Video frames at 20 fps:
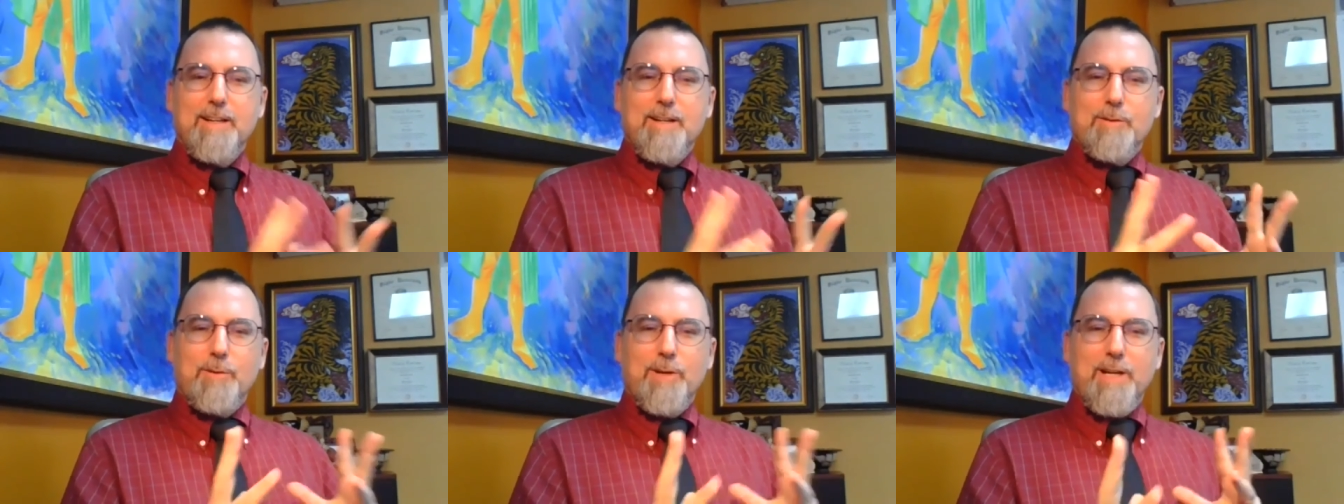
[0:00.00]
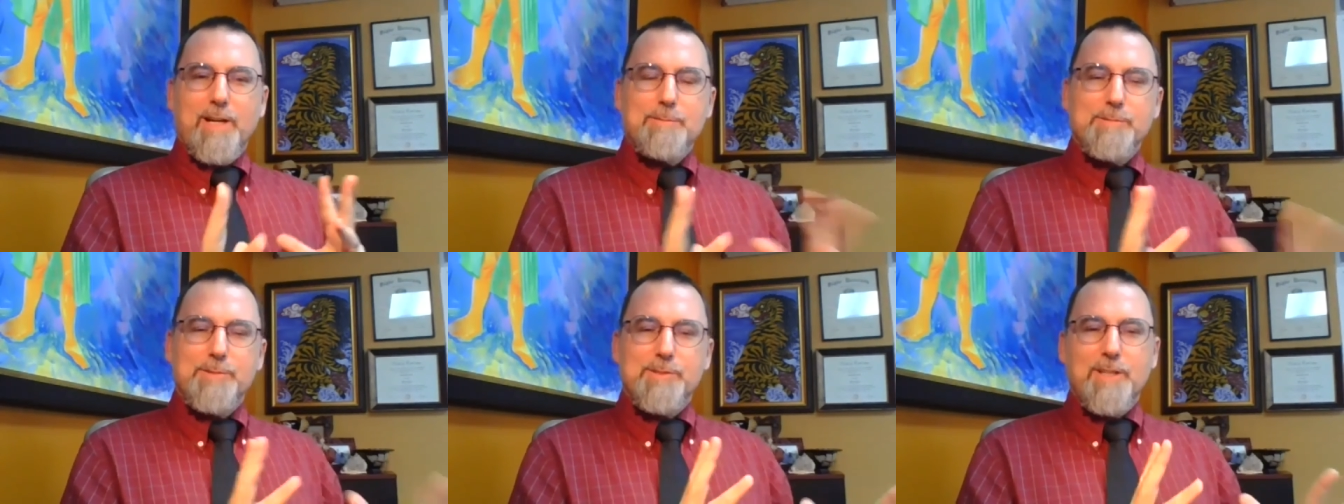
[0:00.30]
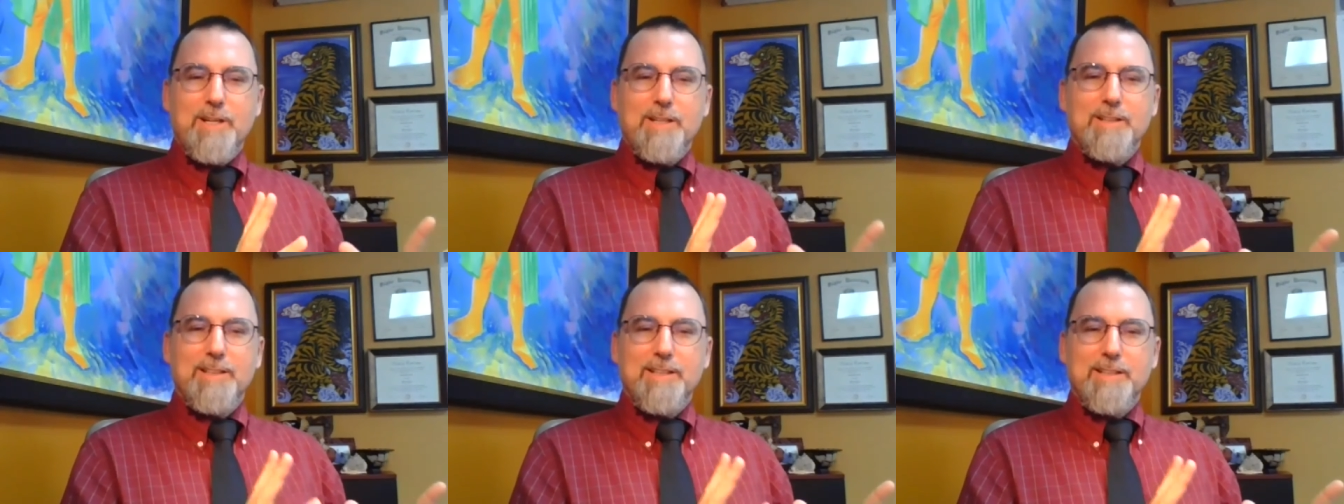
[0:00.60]
what I'm
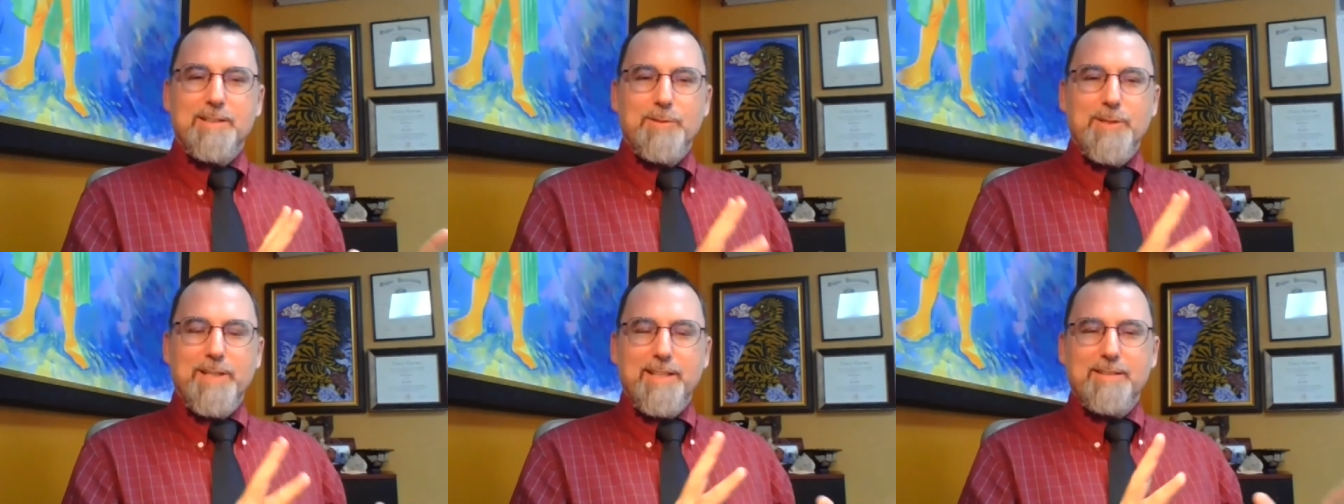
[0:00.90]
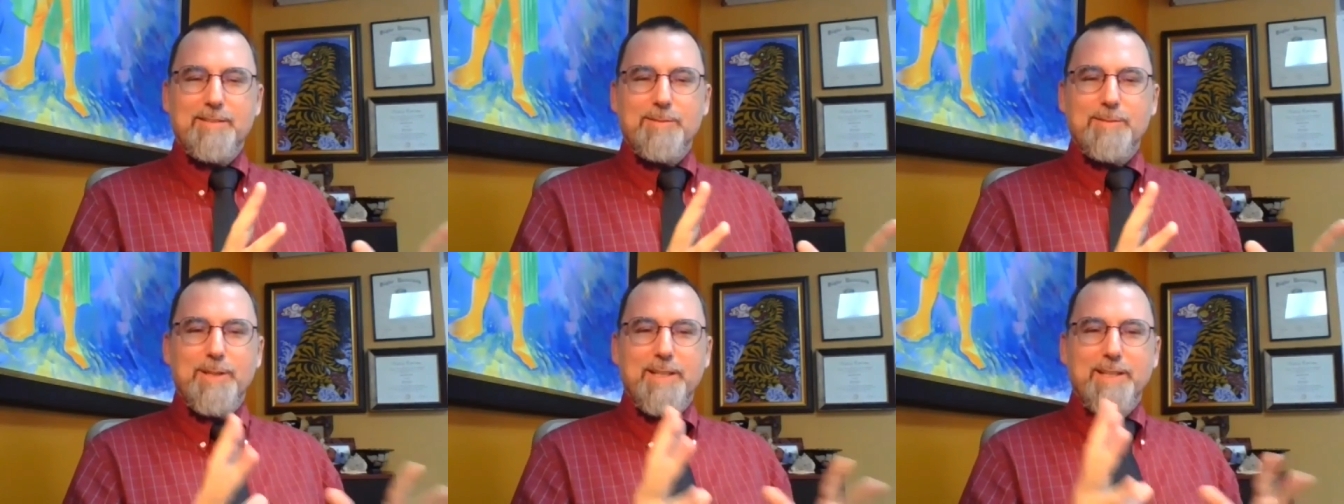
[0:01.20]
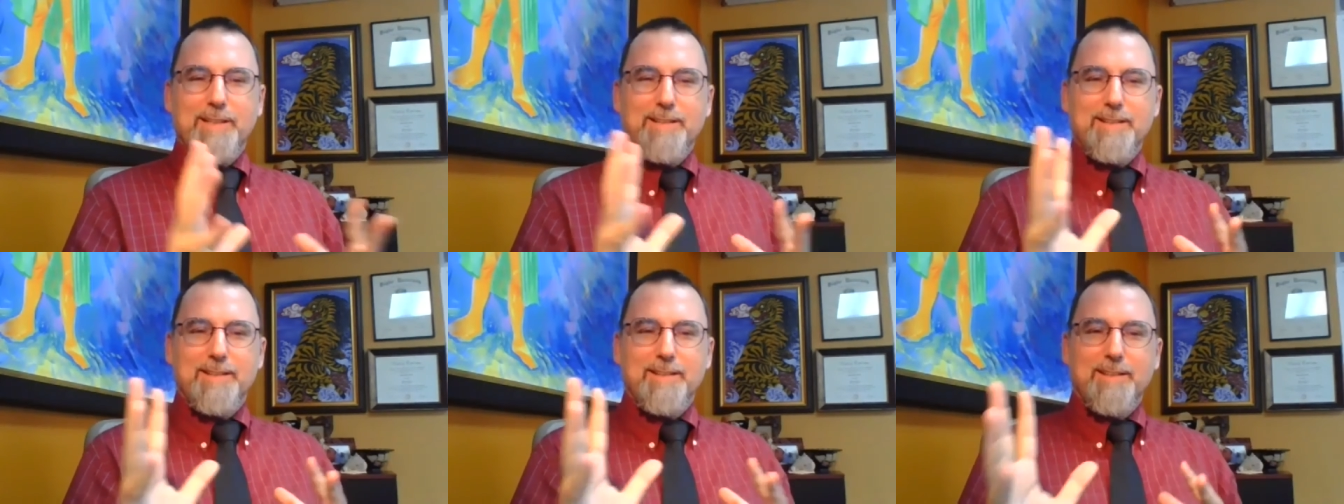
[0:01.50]
struggling with
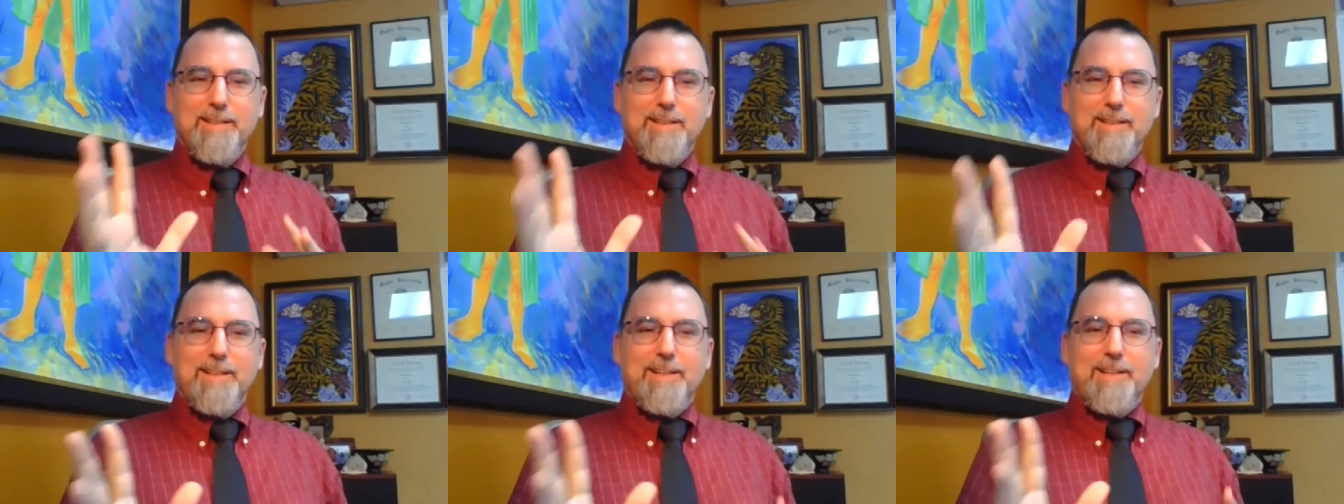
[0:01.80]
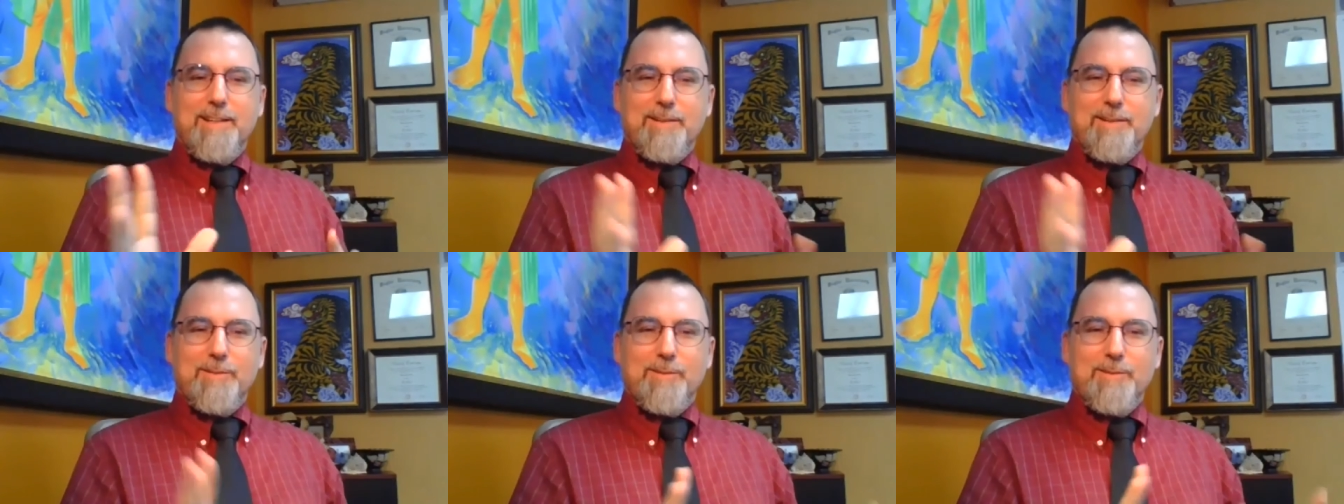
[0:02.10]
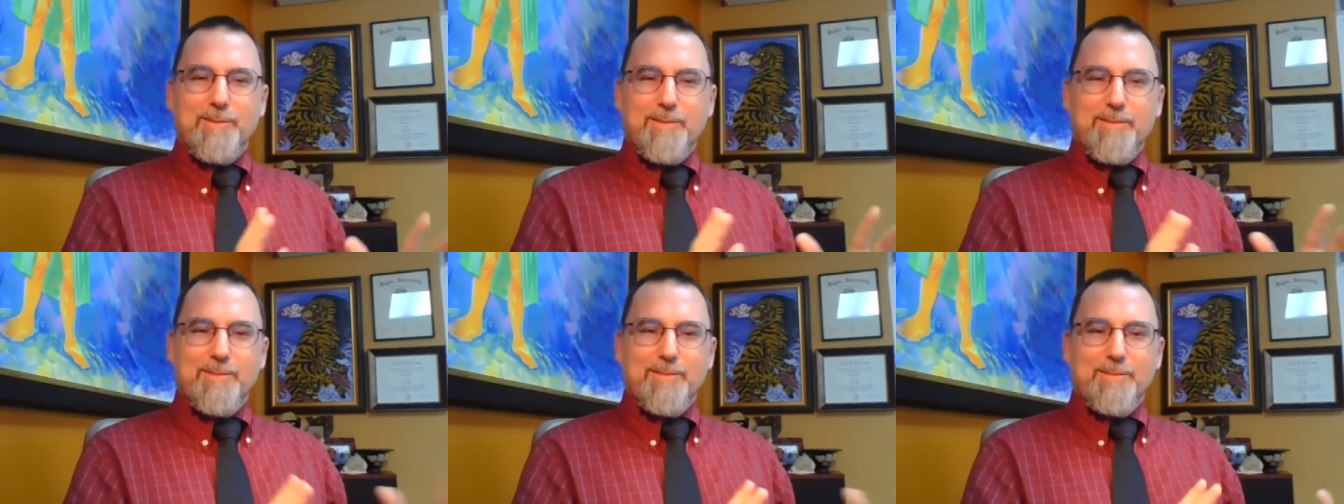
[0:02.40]
with
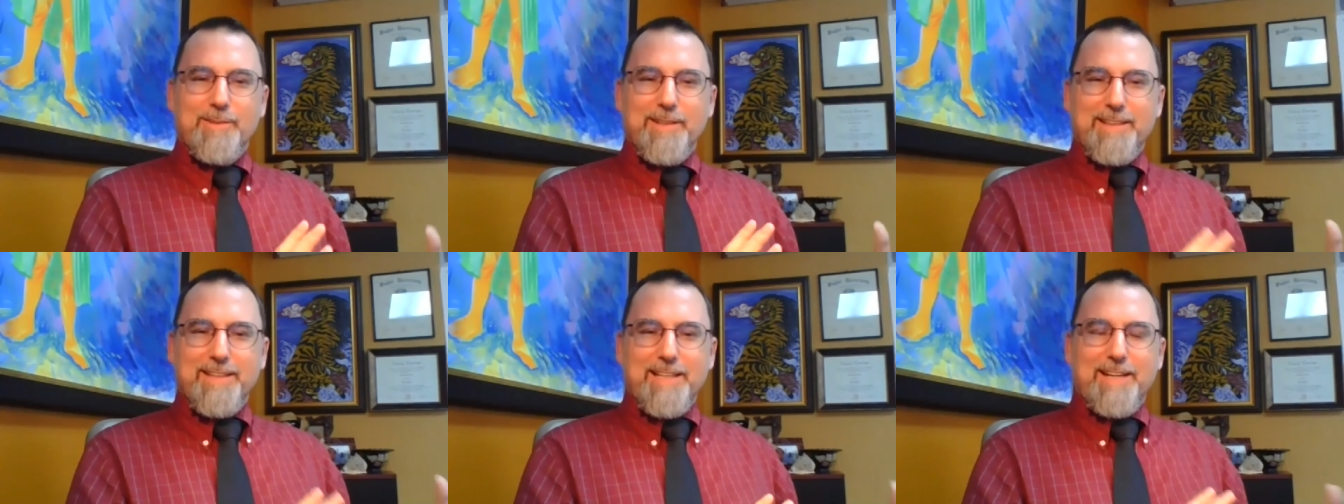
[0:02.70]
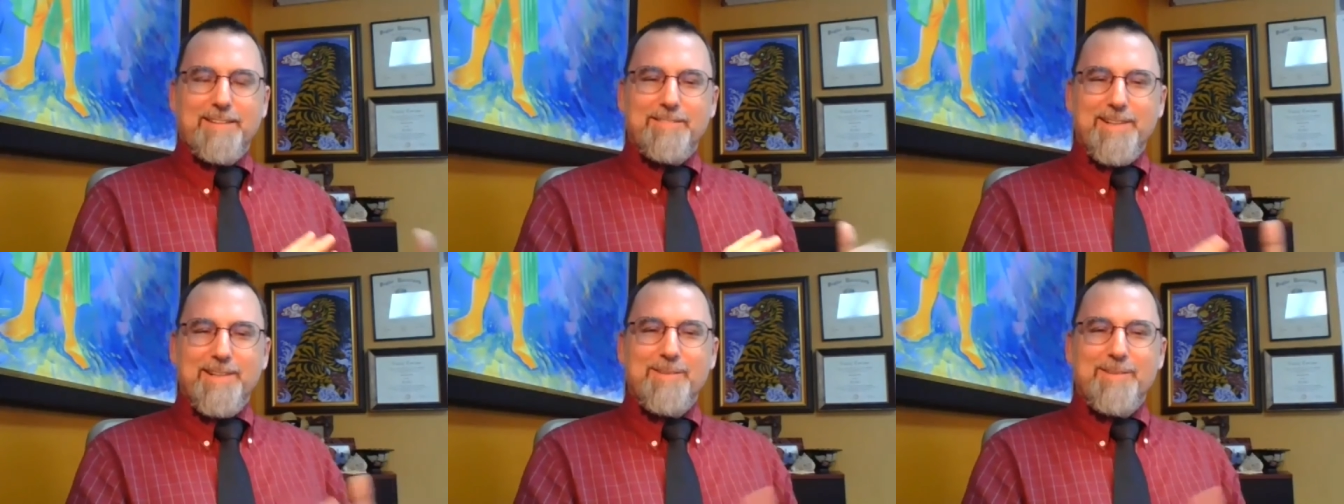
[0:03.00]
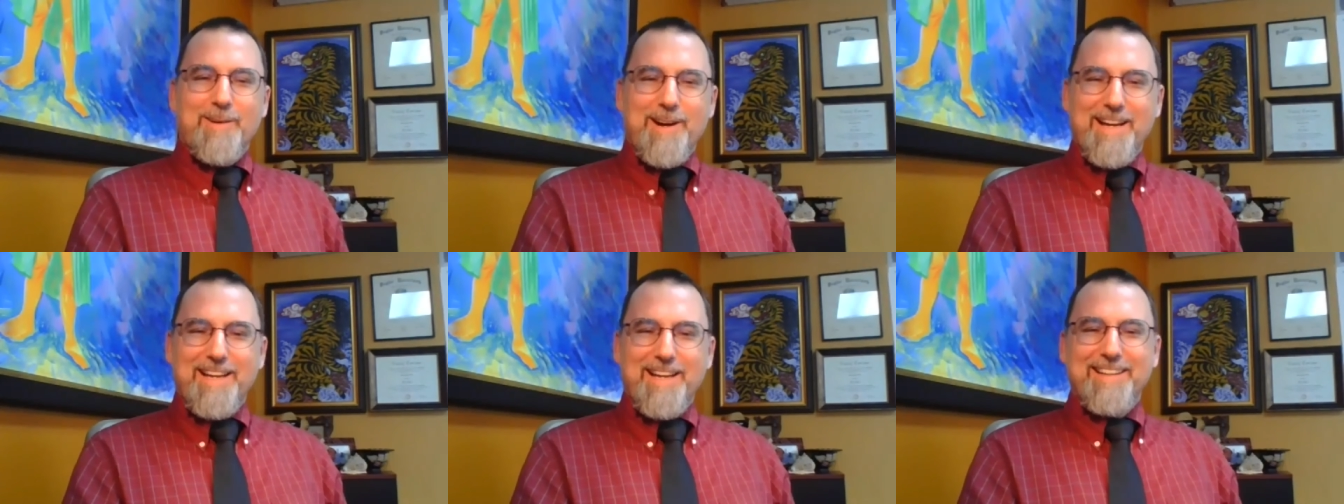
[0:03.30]
with
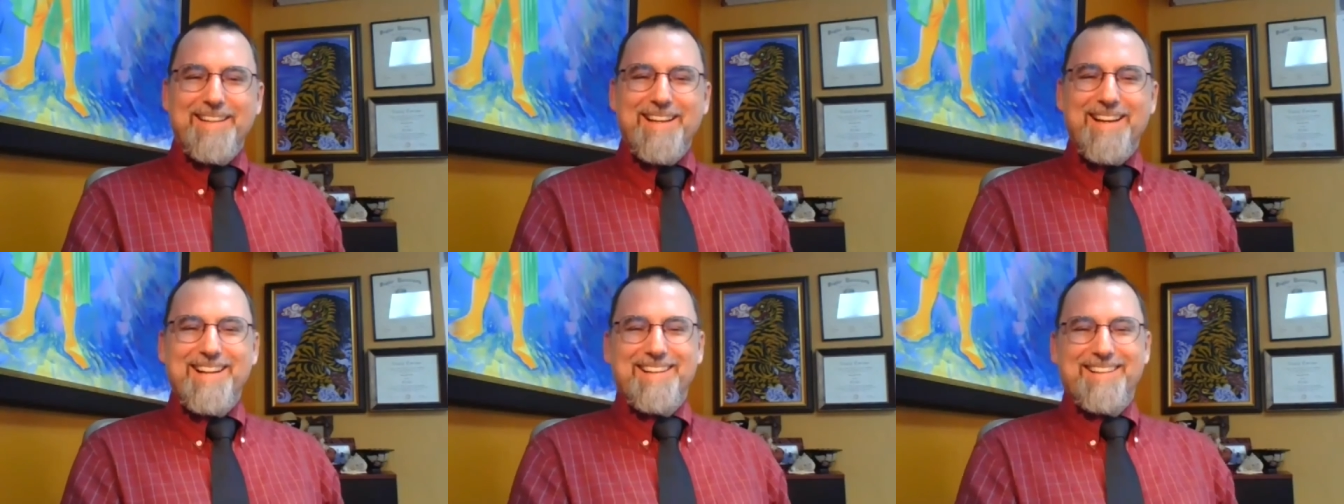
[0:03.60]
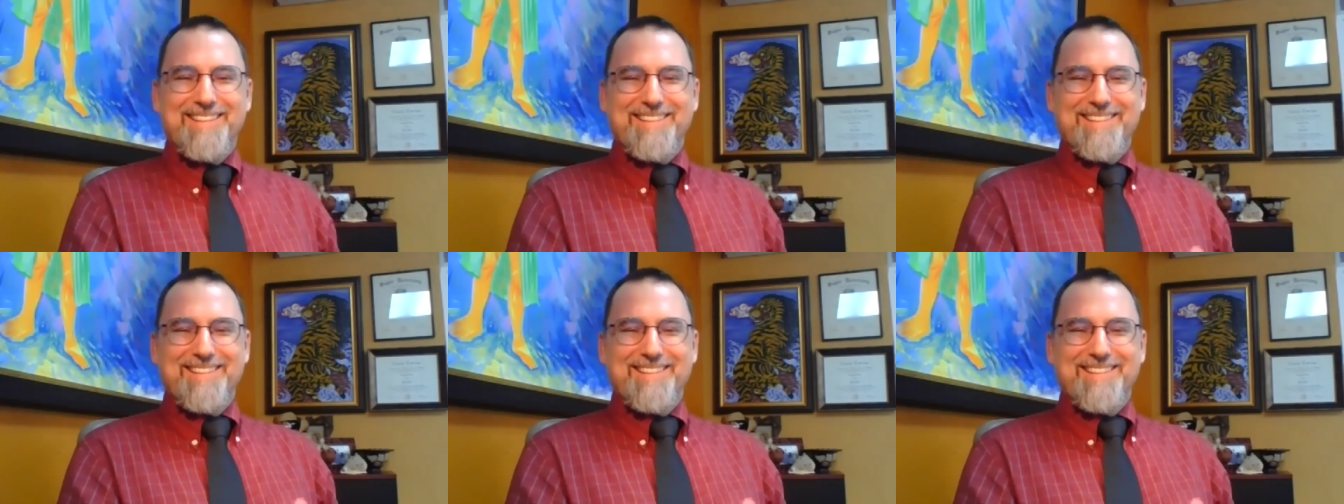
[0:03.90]
everyone